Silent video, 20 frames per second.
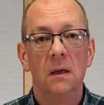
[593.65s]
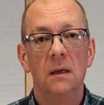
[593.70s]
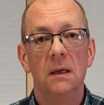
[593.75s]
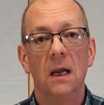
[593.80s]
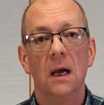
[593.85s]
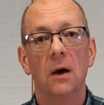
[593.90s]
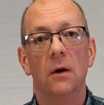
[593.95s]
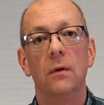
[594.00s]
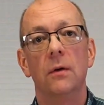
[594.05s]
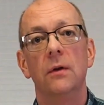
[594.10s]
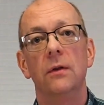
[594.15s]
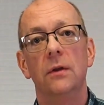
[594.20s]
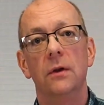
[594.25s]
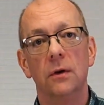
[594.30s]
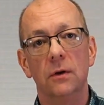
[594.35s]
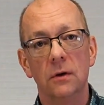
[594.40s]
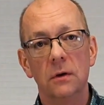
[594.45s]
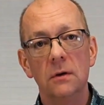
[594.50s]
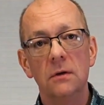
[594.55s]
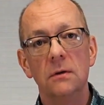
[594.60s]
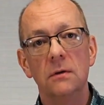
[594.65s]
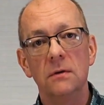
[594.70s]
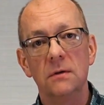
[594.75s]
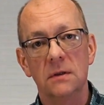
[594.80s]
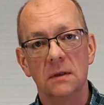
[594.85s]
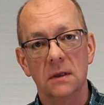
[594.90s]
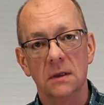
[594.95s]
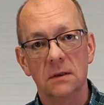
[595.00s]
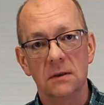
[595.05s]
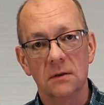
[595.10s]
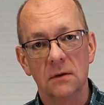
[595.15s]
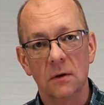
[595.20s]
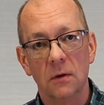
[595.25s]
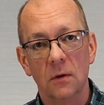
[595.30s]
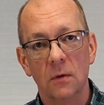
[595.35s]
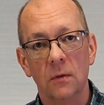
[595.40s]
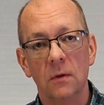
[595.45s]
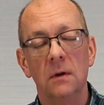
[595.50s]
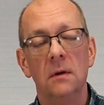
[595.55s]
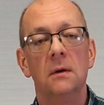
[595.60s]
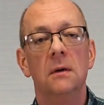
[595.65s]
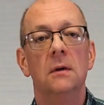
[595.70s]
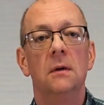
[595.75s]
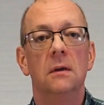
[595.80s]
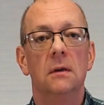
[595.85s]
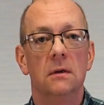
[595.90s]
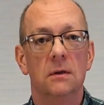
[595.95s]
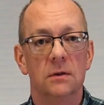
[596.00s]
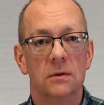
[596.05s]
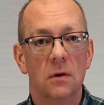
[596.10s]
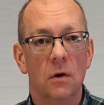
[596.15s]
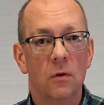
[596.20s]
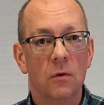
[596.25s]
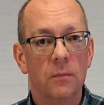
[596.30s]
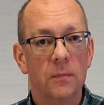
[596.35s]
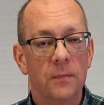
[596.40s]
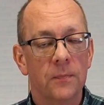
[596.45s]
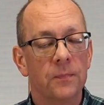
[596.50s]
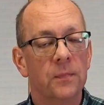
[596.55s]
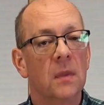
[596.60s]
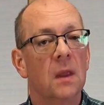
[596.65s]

Now, the good news is though, there's hope.